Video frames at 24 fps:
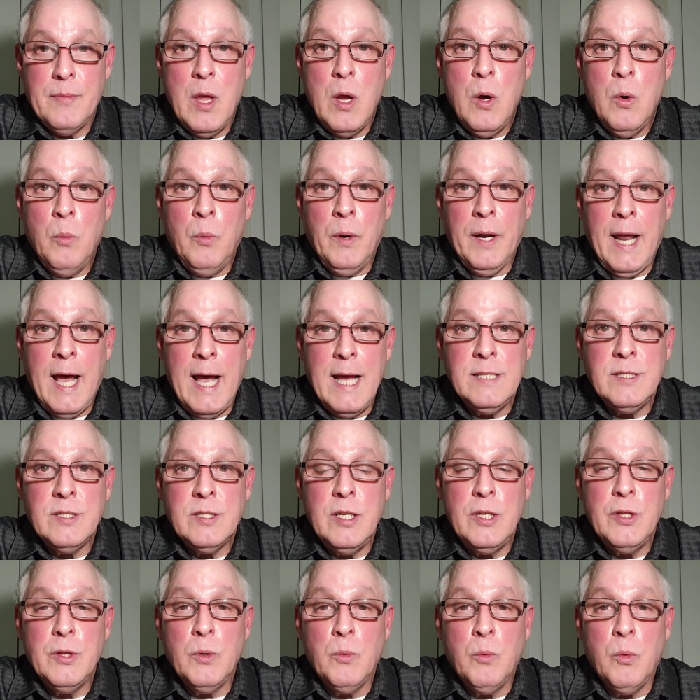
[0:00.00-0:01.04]
When I
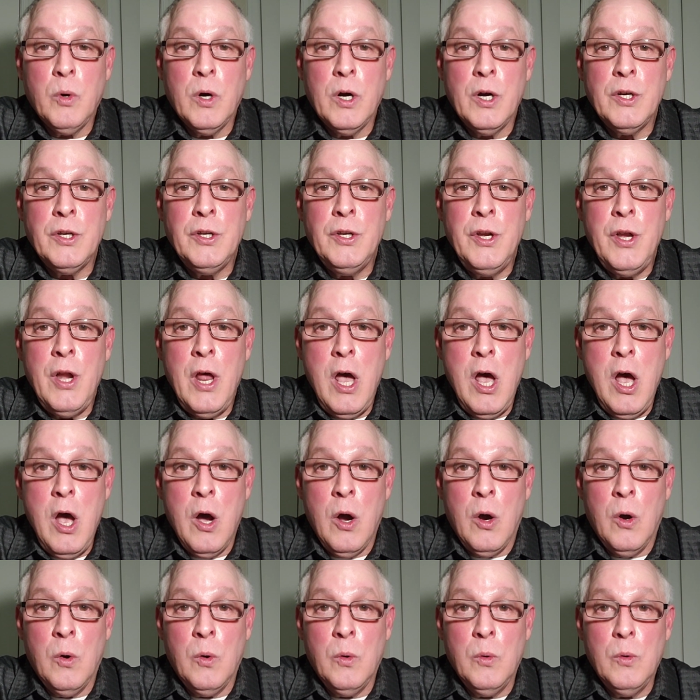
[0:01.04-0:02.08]
see the word
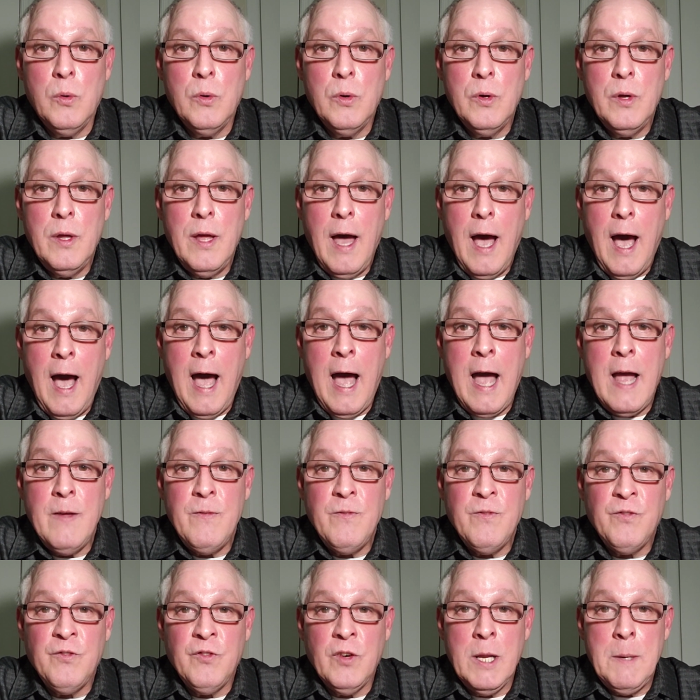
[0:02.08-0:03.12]
no, I
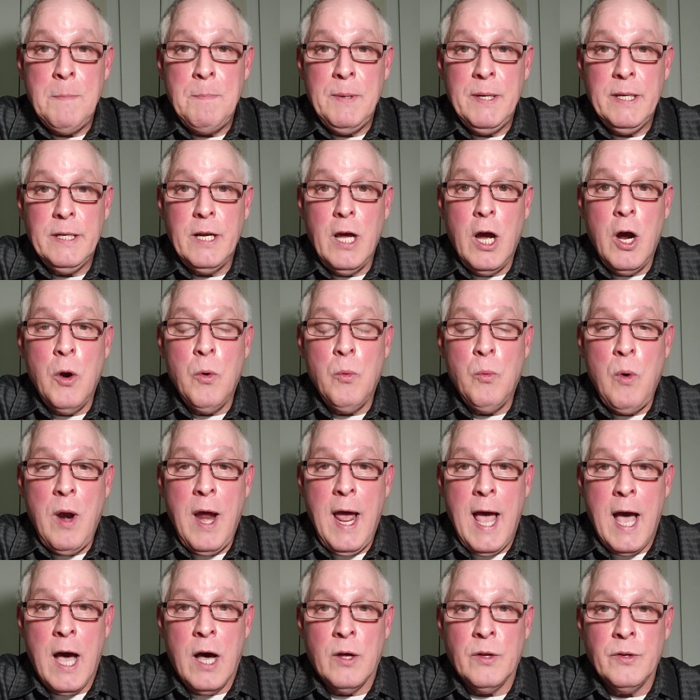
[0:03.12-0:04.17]
flip it
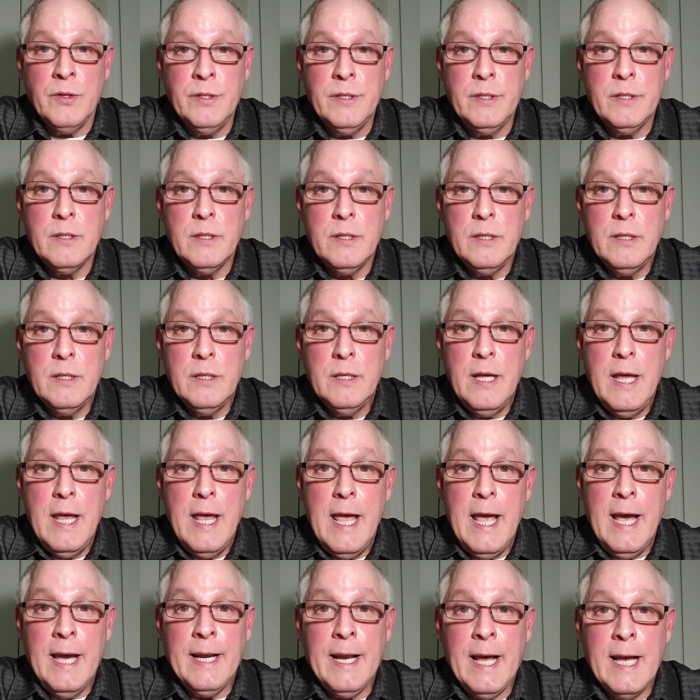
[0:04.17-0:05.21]
around
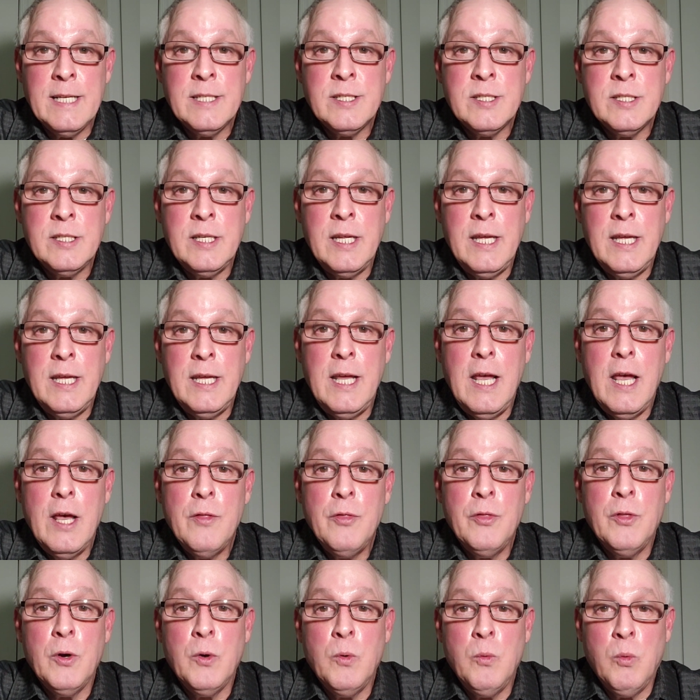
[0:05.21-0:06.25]
and I see
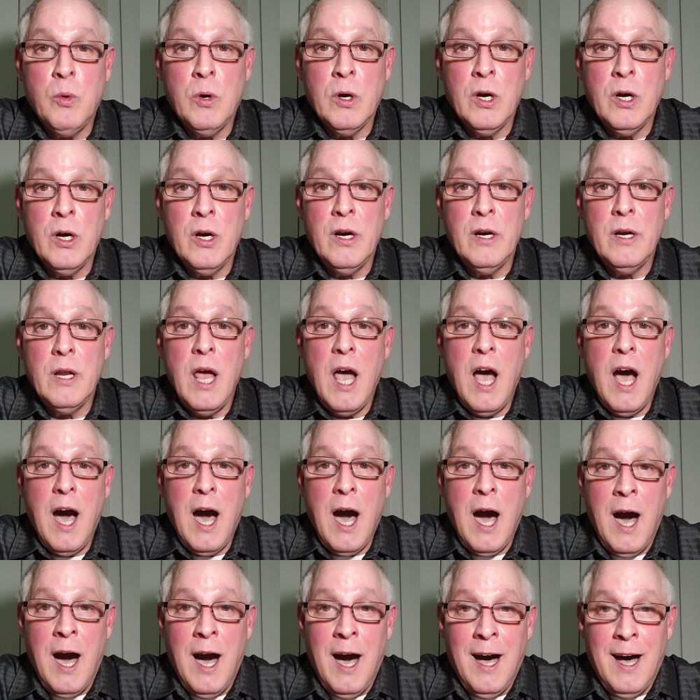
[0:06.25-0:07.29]
the word
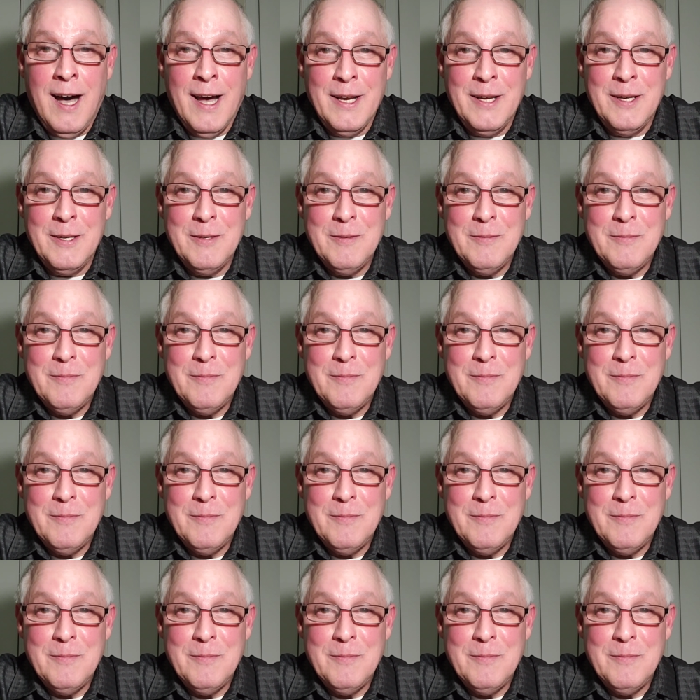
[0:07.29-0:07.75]
on.